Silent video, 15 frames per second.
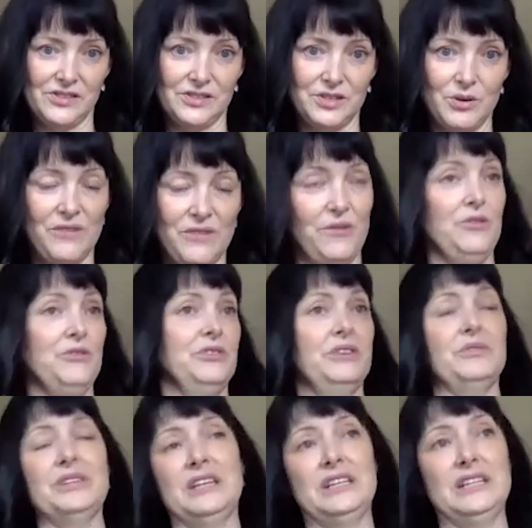So I fell in
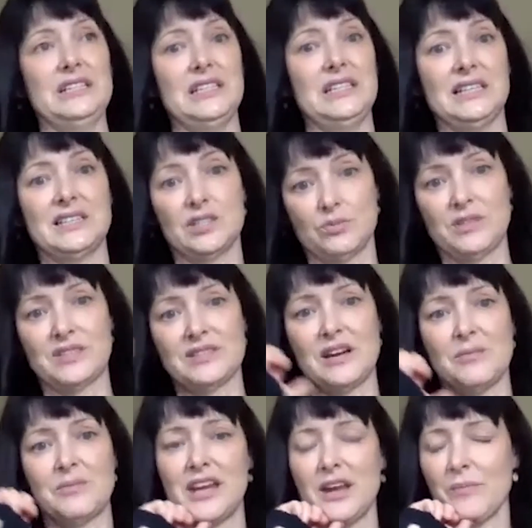love with NET. It's the reason
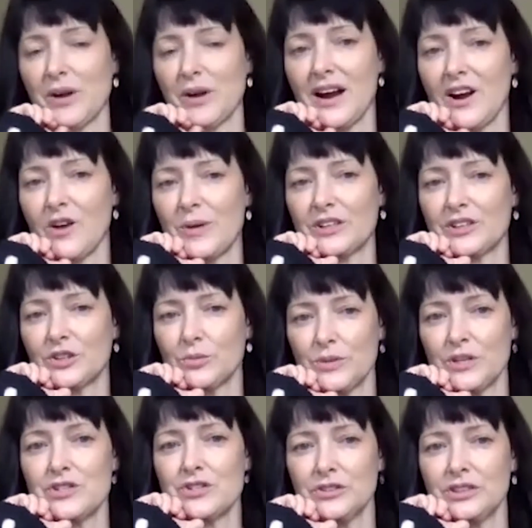I became a chiropractor
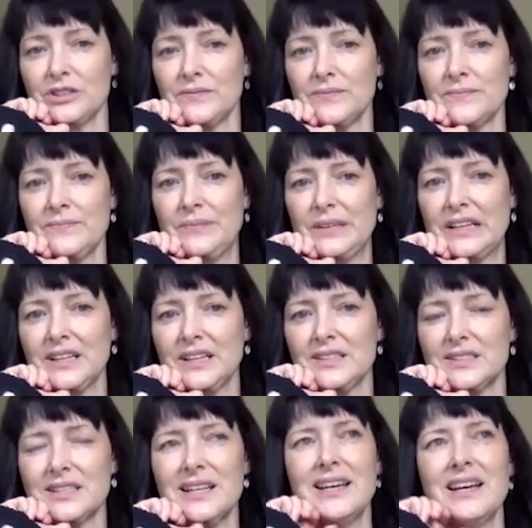originally,
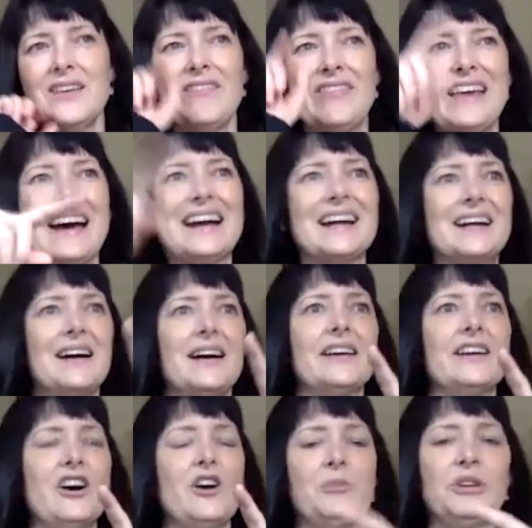because that guy
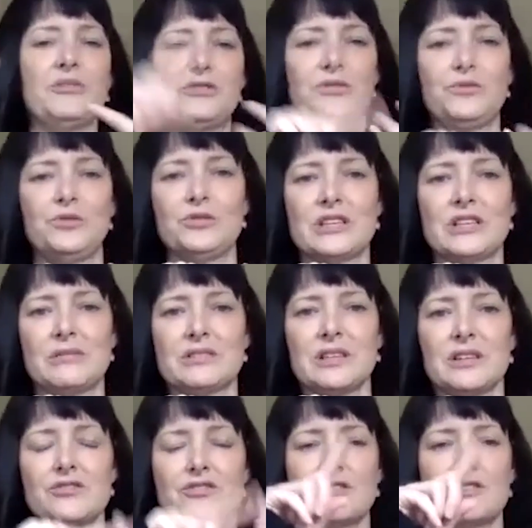got me off the foods I was
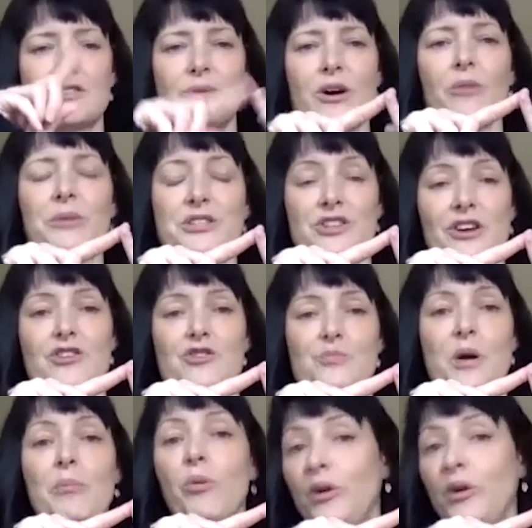allergic to, helped me change
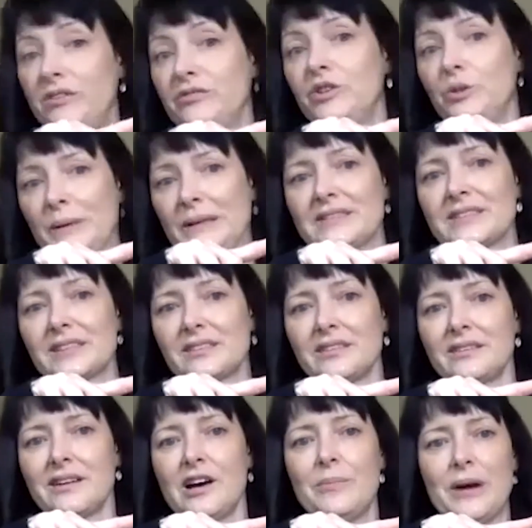my point of view,
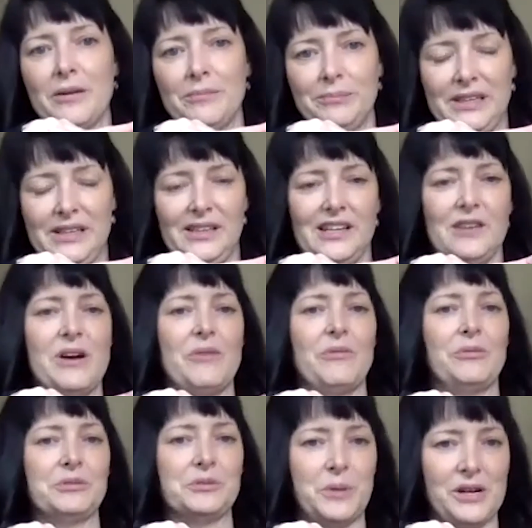basically, about me, about
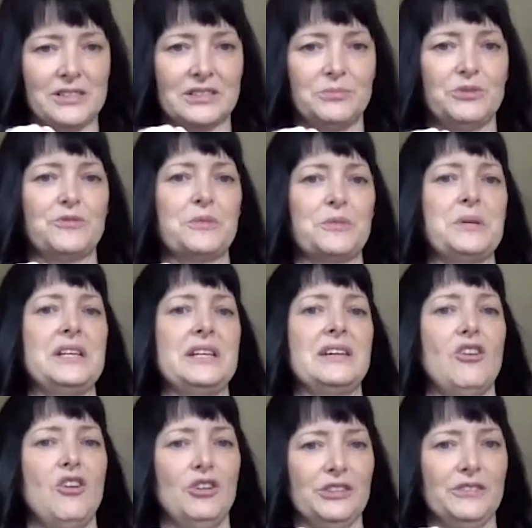what was possible for
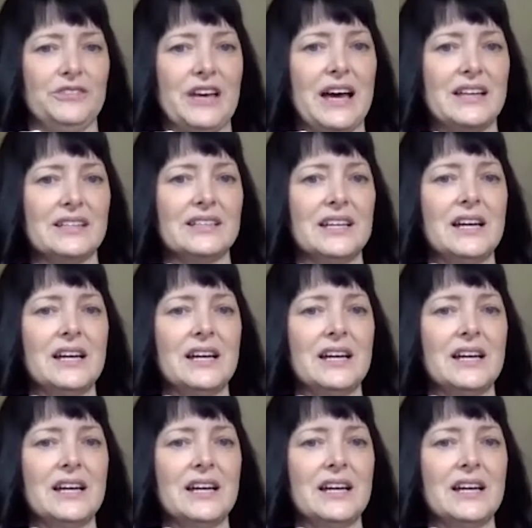me, all of that.